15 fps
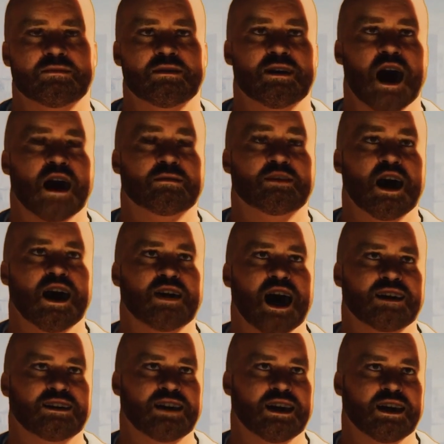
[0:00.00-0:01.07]
I'm a
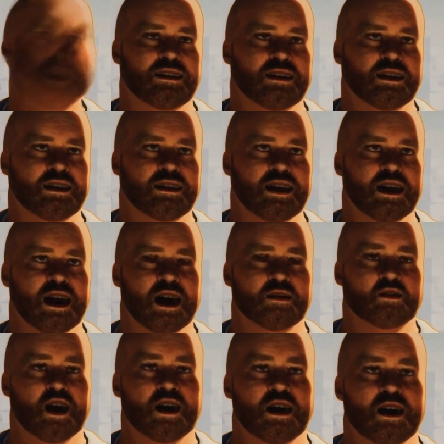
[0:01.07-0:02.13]
director and I
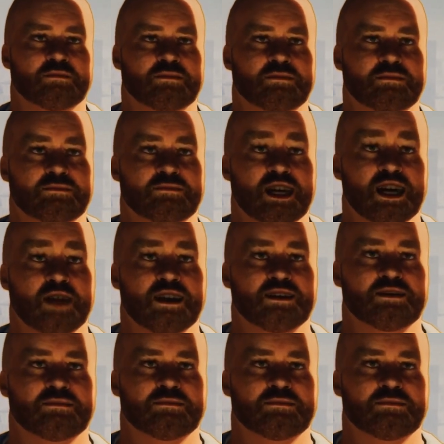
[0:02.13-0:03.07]
work pretty much